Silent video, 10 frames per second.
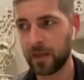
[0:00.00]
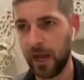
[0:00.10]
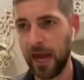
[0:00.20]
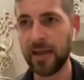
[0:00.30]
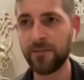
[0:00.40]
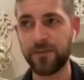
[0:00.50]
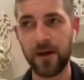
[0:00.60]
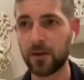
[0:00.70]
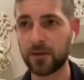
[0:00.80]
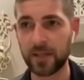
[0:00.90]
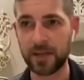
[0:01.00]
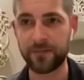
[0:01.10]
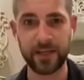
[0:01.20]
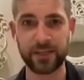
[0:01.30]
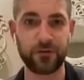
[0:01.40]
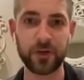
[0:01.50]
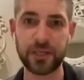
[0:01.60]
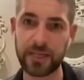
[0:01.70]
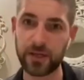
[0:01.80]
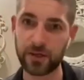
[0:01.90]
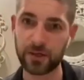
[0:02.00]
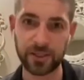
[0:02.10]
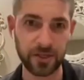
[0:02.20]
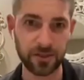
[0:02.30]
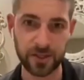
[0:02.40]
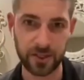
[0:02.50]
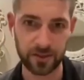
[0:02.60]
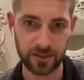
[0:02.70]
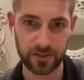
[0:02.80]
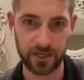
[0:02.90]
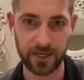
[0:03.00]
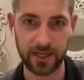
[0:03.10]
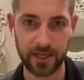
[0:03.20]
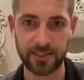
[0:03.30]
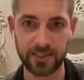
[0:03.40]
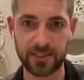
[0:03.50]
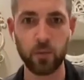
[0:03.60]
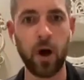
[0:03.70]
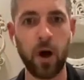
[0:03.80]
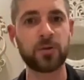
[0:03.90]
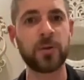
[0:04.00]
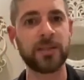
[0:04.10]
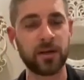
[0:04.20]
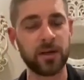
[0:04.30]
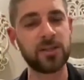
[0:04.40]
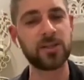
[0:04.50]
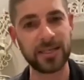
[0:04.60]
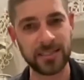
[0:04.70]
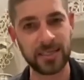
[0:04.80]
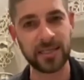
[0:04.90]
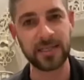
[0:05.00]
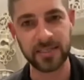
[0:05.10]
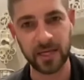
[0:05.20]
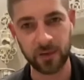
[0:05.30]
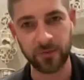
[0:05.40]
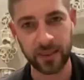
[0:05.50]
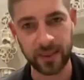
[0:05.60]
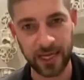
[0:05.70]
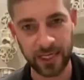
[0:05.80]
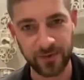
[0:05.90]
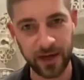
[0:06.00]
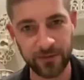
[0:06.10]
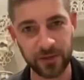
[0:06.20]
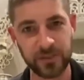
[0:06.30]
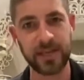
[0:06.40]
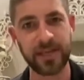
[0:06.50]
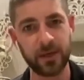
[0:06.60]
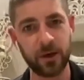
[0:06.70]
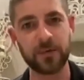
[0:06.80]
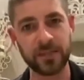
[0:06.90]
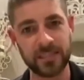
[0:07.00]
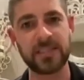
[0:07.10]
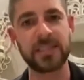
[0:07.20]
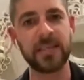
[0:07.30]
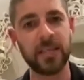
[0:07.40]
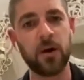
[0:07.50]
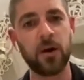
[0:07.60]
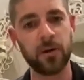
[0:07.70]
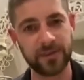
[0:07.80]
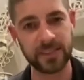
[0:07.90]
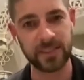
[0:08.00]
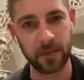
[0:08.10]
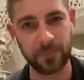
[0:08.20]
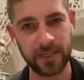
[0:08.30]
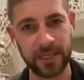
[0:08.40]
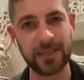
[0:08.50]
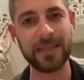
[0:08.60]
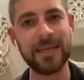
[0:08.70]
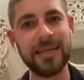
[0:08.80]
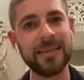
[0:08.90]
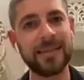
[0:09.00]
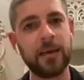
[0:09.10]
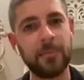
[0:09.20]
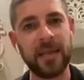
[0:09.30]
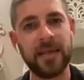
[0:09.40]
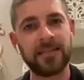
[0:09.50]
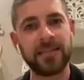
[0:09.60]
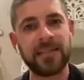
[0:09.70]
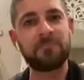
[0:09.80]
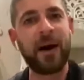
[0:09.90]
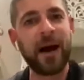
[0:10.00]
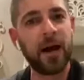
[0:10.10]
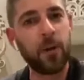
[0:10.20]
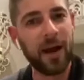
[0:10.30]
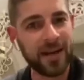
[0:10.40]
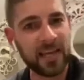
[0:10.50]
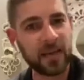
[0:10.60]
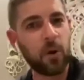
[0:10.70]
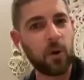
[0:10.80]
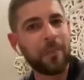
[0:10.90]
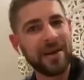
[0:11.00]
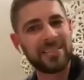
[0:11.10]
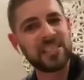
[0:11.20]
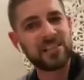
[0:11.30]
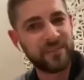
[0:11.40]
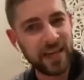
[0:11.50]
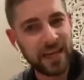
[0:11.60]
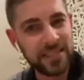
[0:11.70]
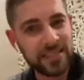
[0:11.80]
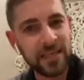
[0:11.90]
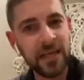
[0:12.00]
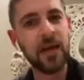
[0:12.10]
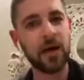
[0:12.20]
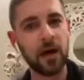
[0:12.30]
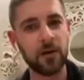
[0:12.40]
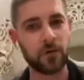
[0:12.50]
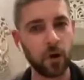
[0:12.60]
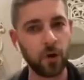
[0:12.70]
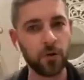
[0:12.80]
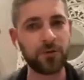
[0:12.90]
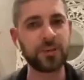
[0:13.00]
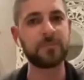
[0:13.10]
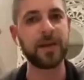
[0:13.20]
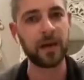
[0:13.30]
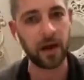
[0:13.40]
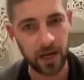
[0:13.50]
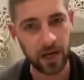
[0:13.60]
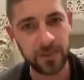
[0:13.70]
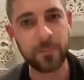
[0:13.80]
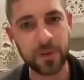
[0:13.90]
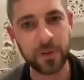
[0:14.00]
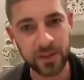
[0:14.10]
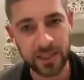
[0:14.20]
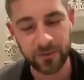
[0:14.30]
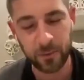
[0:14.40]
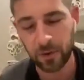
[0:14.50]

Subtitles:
I've followed LifeVantage for years and years and years. And to watch what Darren Jensen has done over the last 5 years, taking over as the CEO of this company and leading them into this biohacking momentous phase of growth has been unbelievable.